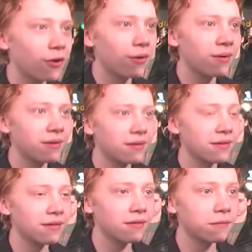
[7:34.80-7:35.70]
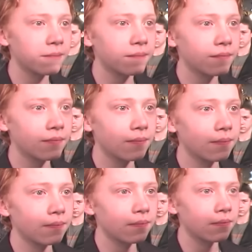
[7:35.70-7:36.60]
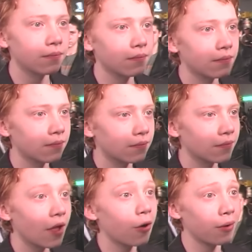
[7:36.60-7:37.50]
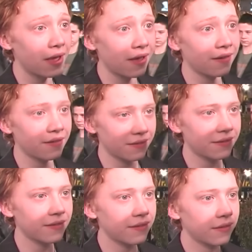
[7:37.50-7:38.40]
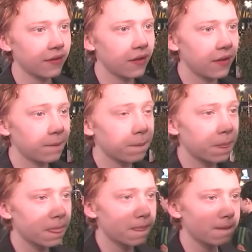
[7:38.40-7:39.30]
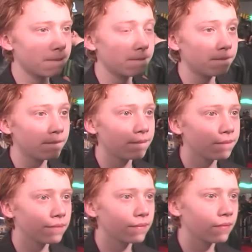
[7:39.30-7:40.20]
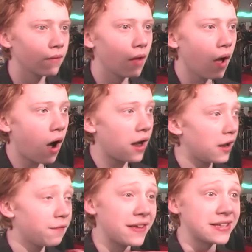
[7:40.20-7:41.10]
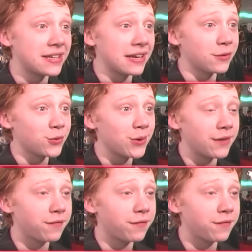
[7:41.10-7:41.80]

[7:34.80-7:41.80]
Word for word: need to first start off by asking you about the slug scene. Was that just miserable or how did, you how, how did that work? Oh, I love that scene. It was really